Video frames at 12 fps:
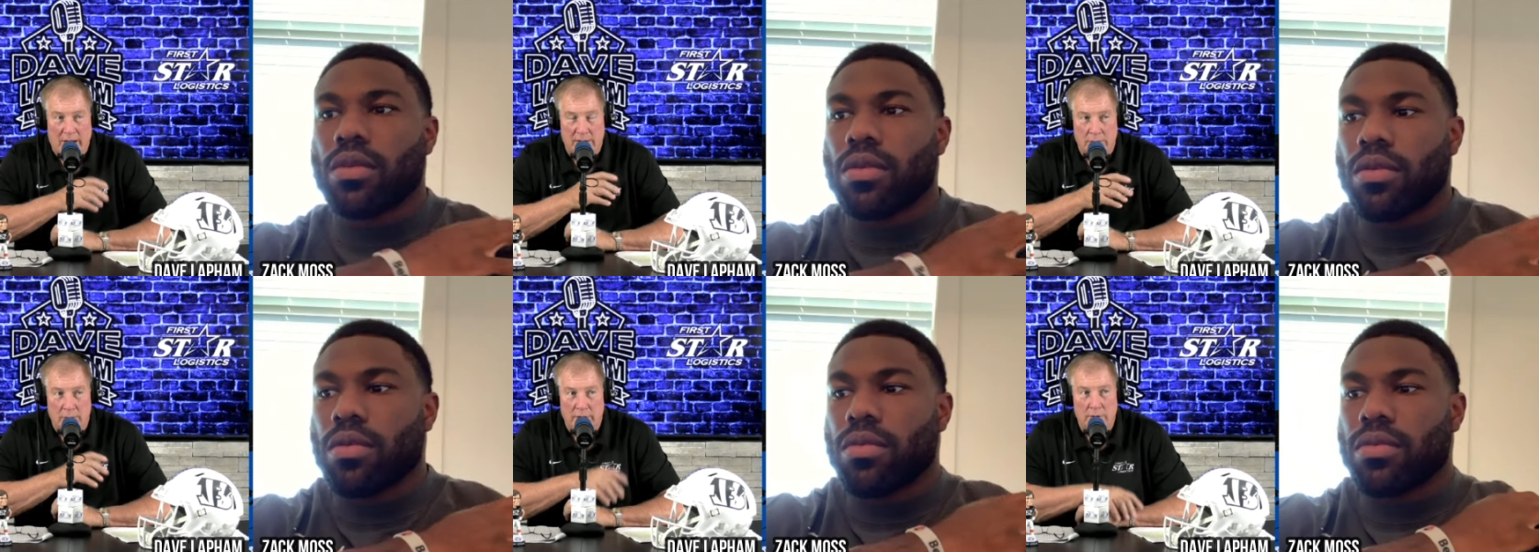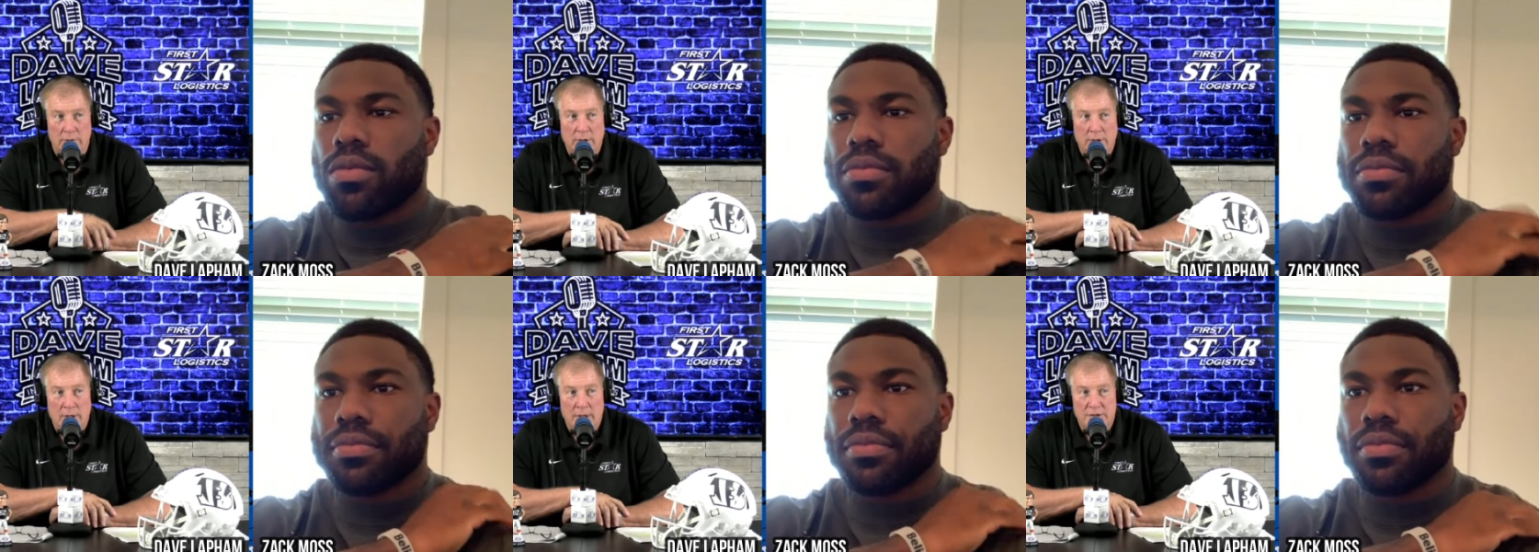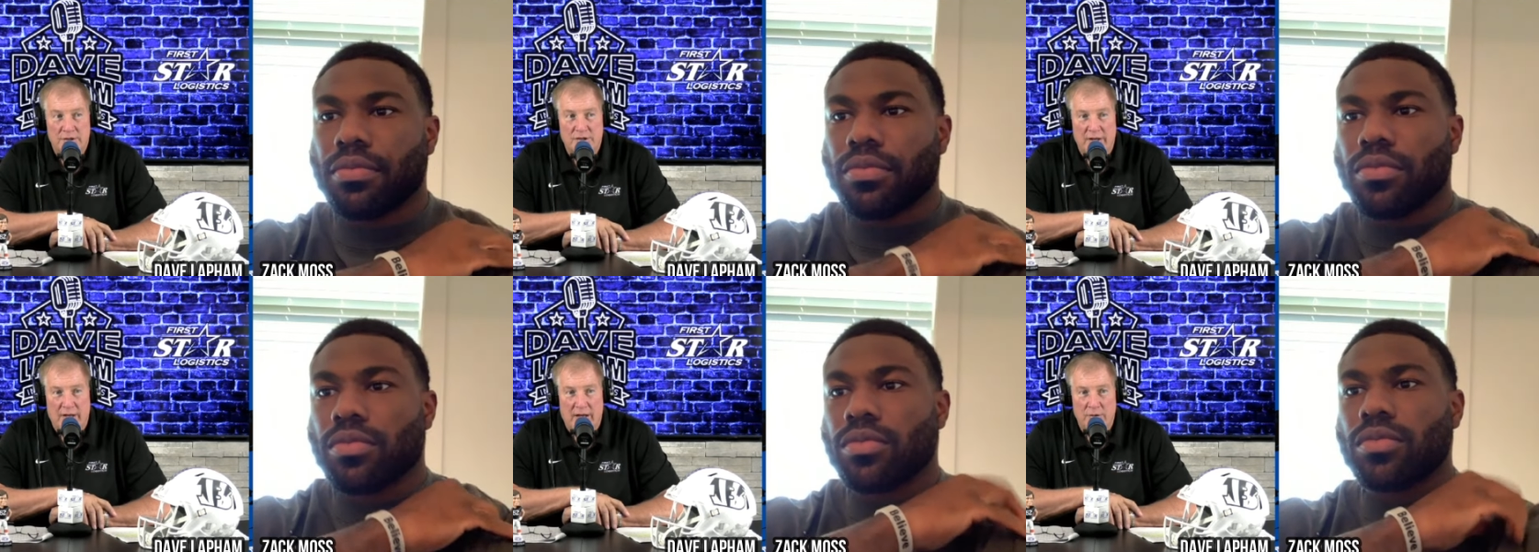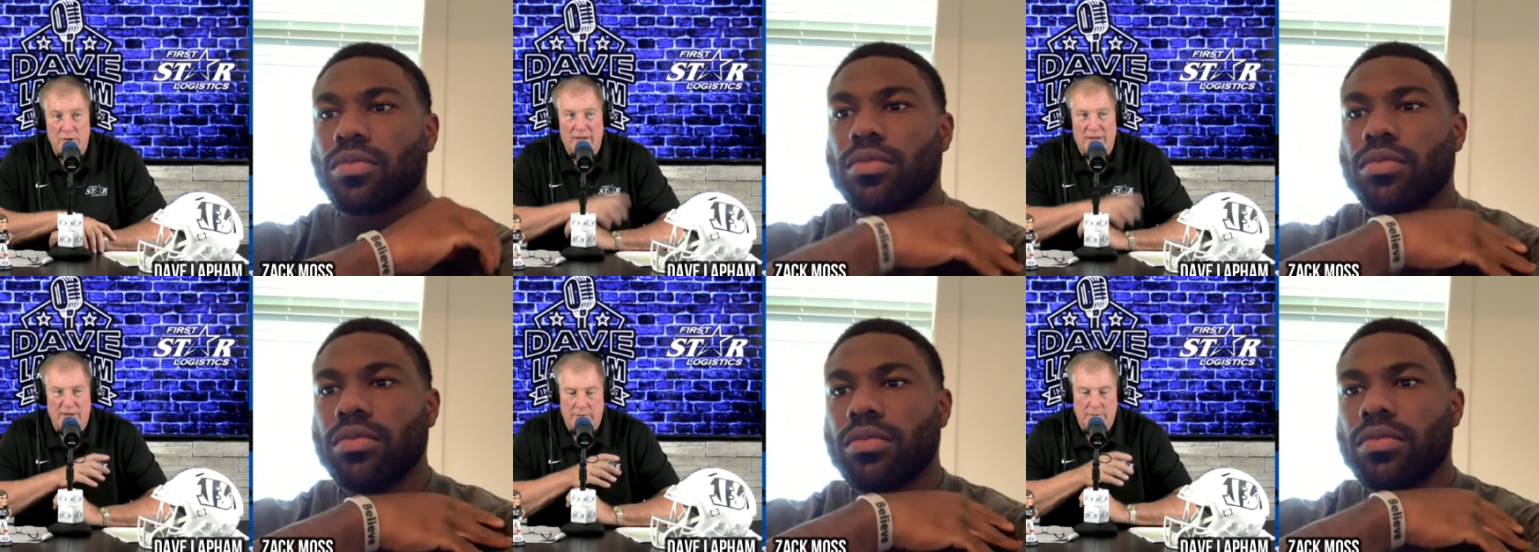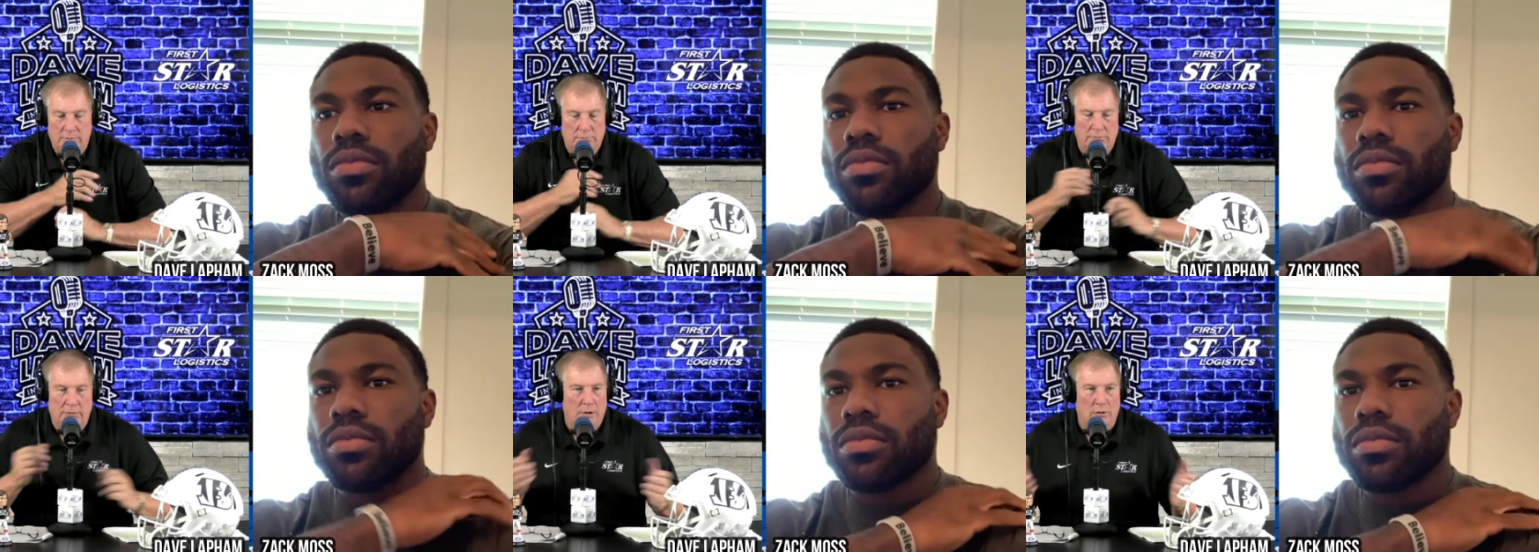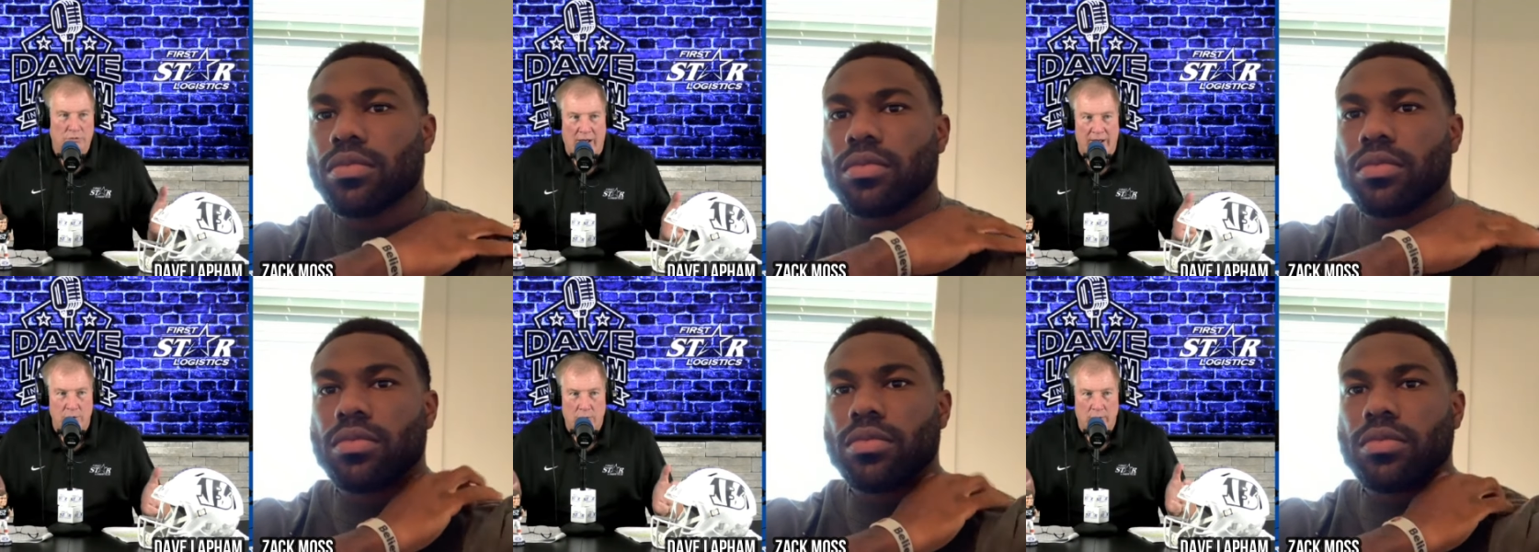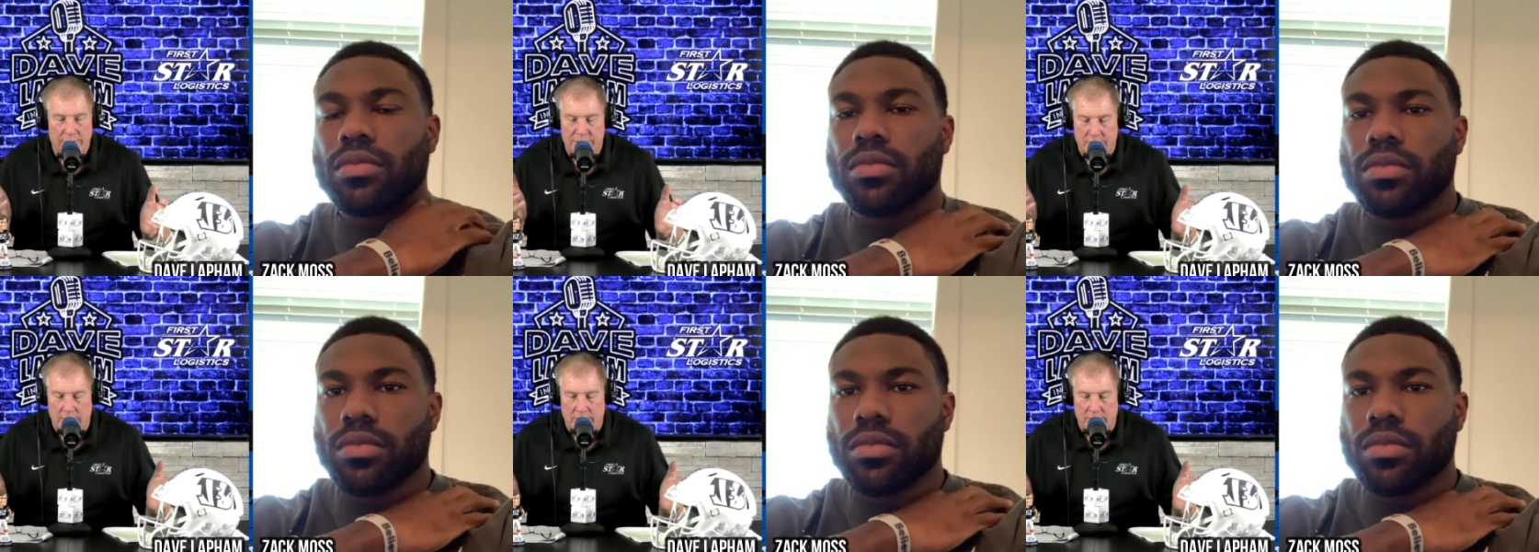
Speaker 1: your leader, say that, not that you don't try to every single.